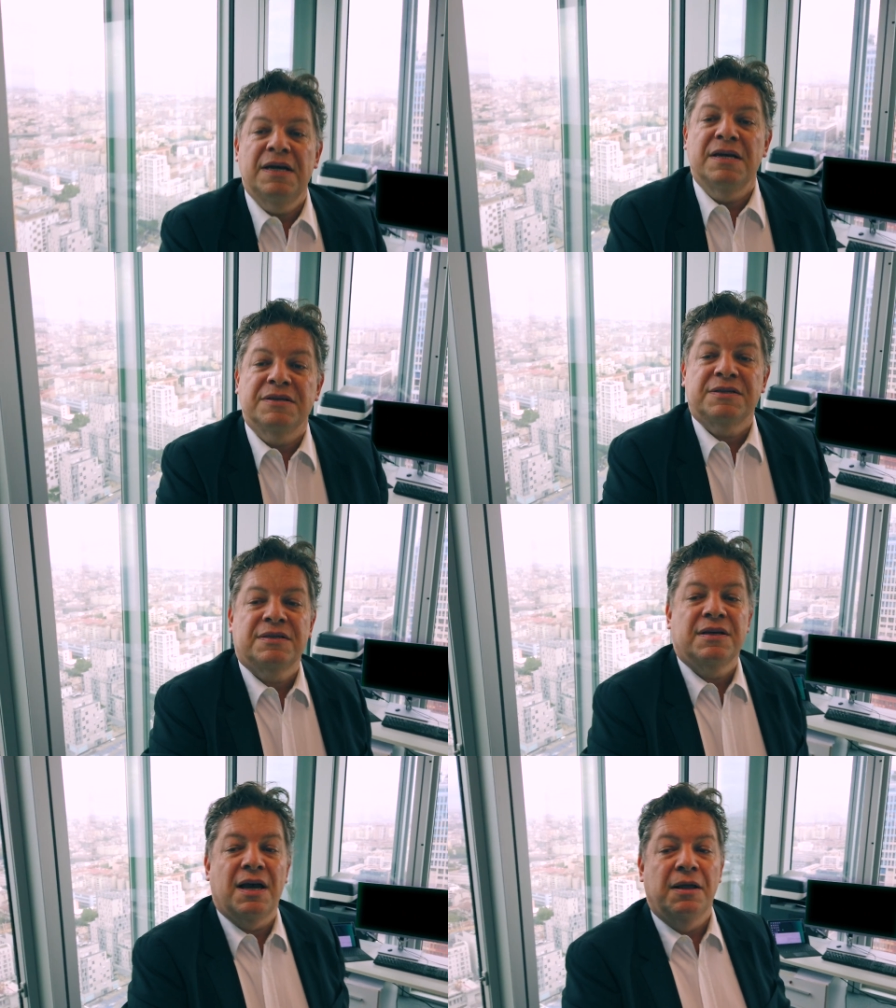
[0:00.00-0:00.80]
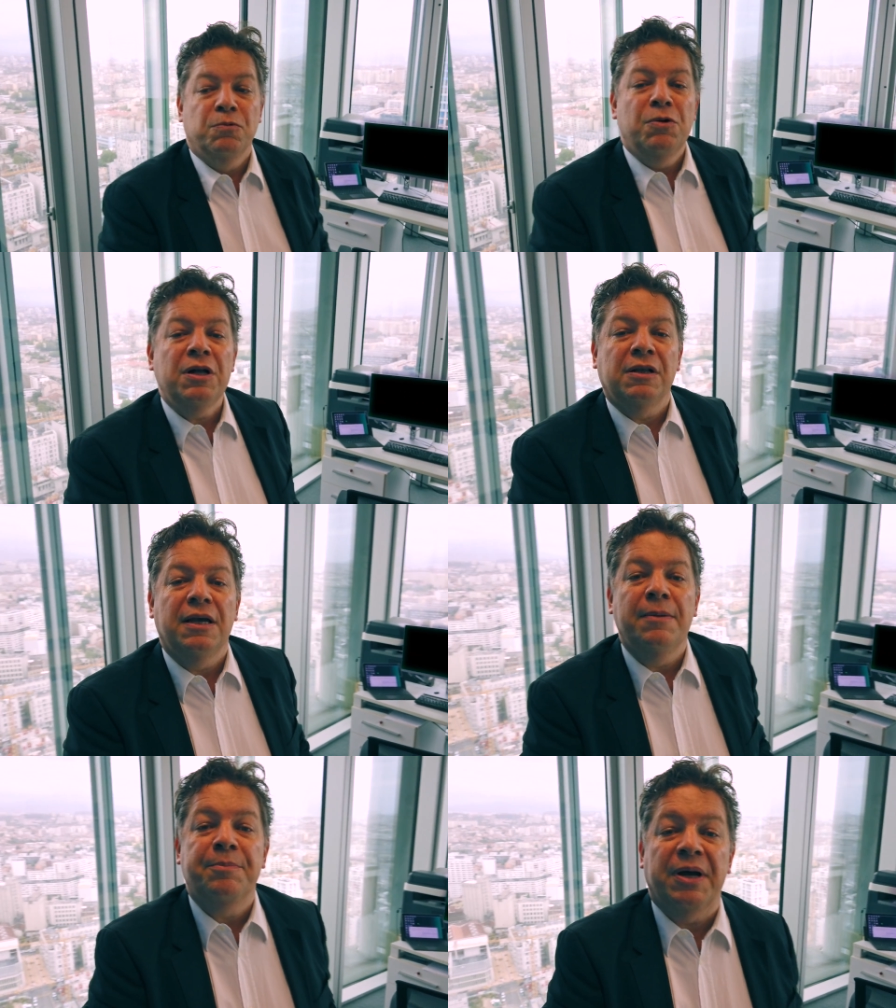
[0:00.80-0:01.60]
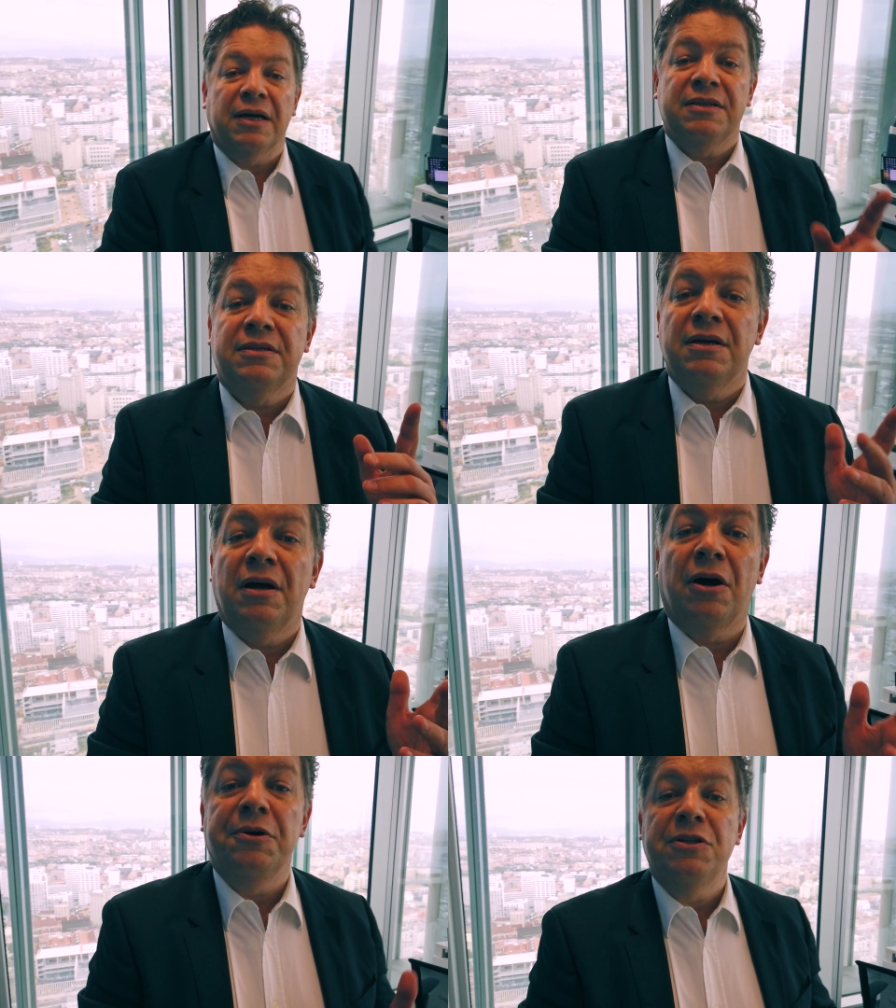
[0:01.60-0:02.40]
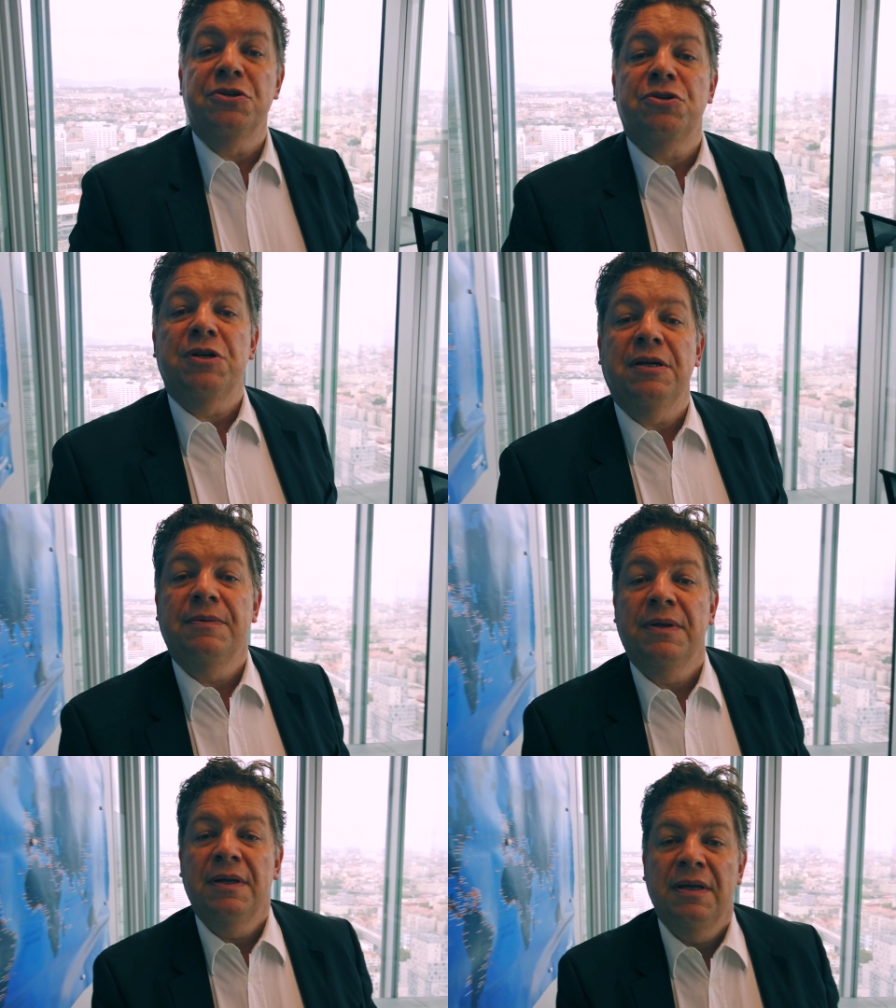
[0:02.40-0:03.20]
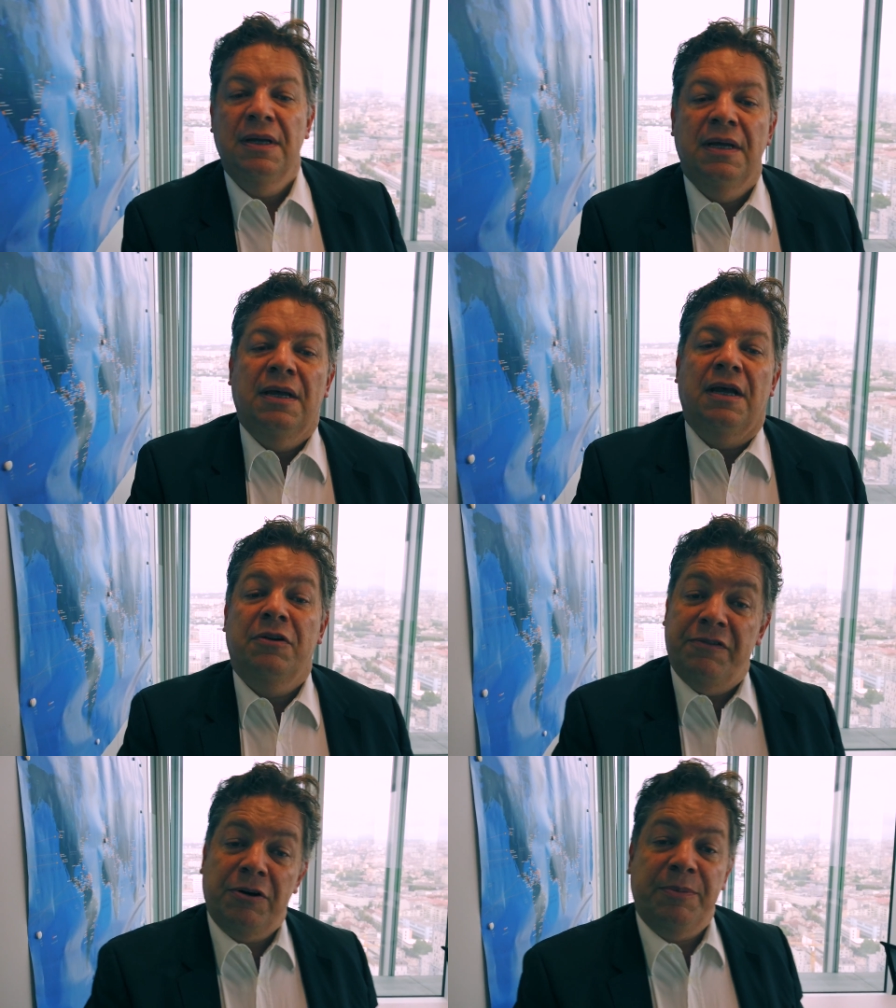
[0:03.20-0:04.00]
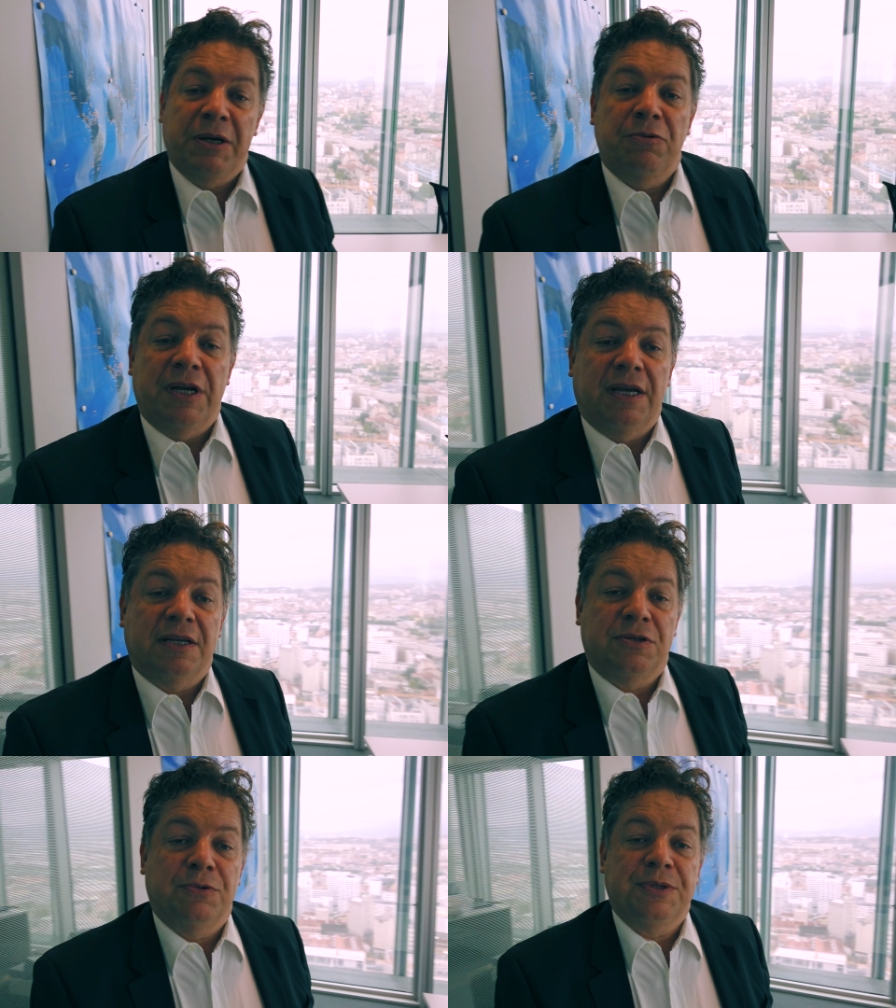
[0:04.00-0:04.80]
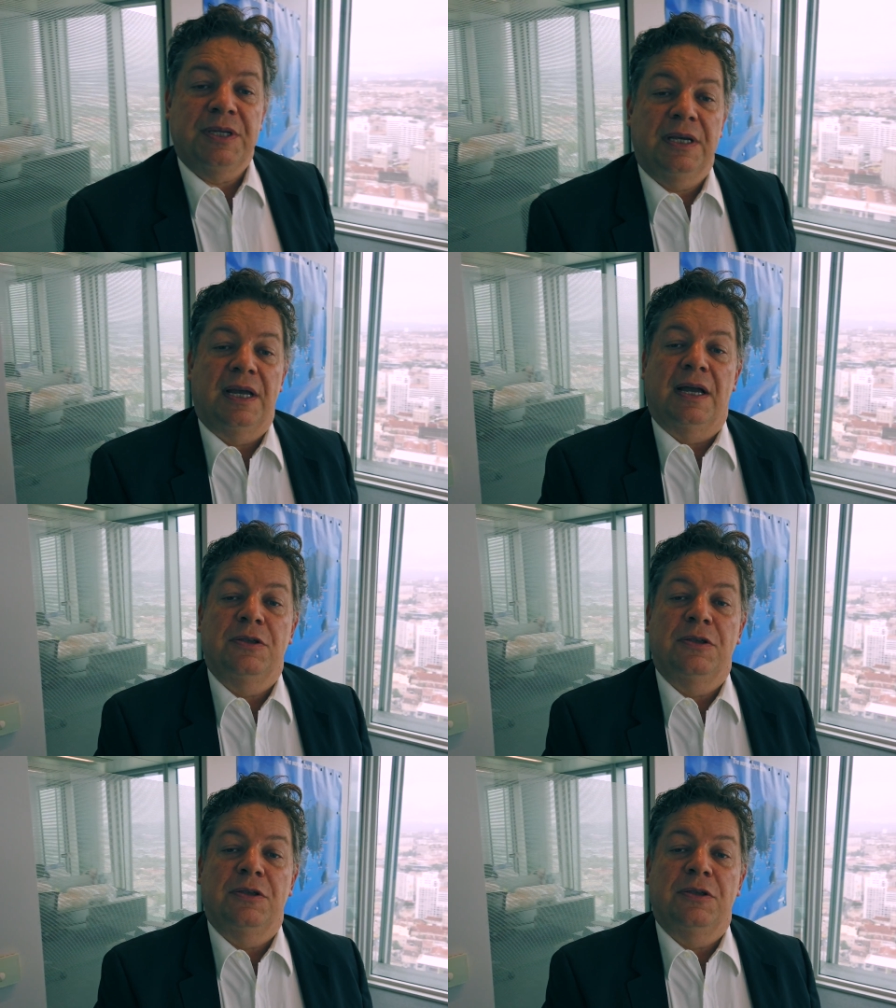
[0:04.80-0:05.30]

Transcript: is and will impact our industry in a very big way, as you will see.